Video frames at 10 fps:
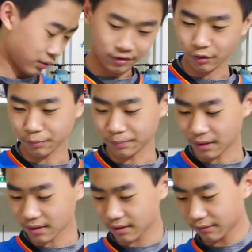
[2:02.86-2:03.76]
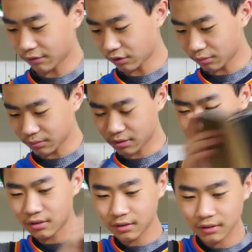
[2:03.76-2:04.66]
of those packing foams.
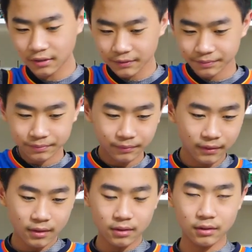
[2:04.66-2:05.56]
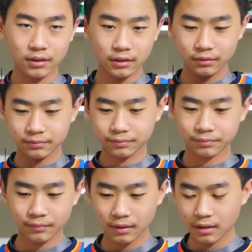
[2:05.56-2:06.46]
Alright.
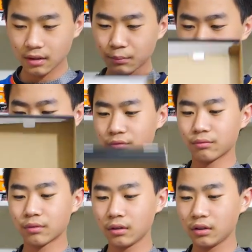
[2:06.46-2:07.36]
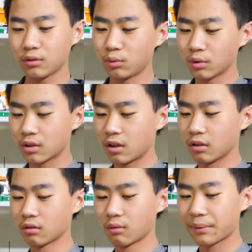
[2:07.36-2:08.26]
Really cool
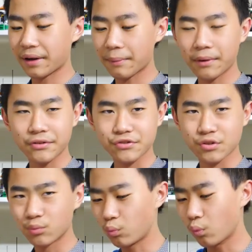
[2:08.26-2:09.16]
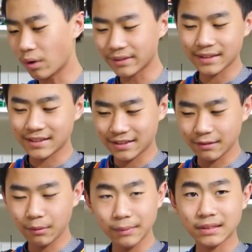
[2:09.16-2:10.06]
colorway. I'm not sure what this
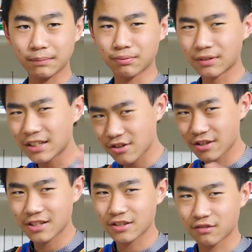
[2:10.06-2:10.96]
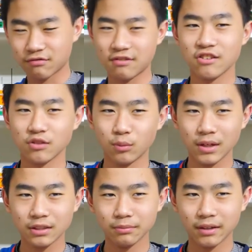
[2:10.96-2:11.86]
symbol means. I'm pretty sure this is just Russell
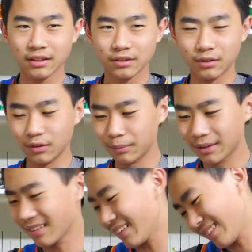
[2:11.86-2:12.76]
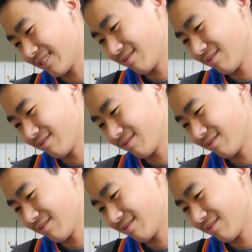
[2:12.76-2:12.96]
Westbrook as a whole, but like,